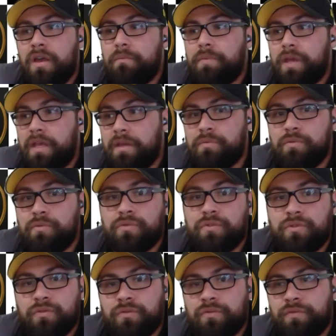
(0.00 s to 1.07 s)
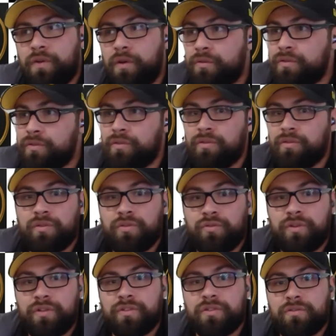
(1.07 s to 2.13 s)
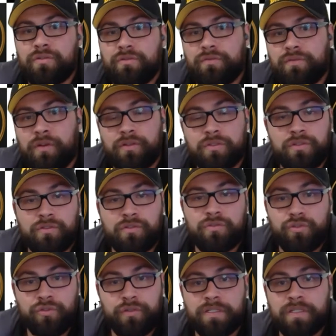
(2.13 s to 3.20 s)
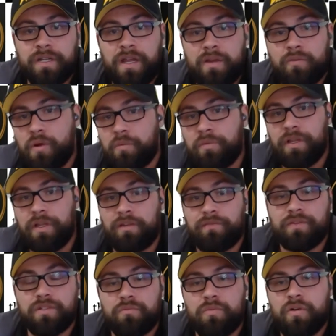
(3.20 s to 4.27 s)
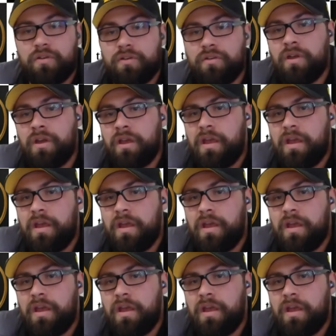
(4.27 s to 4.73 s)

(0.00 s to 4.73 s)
people to focus on enjoying today while planning for tomorrow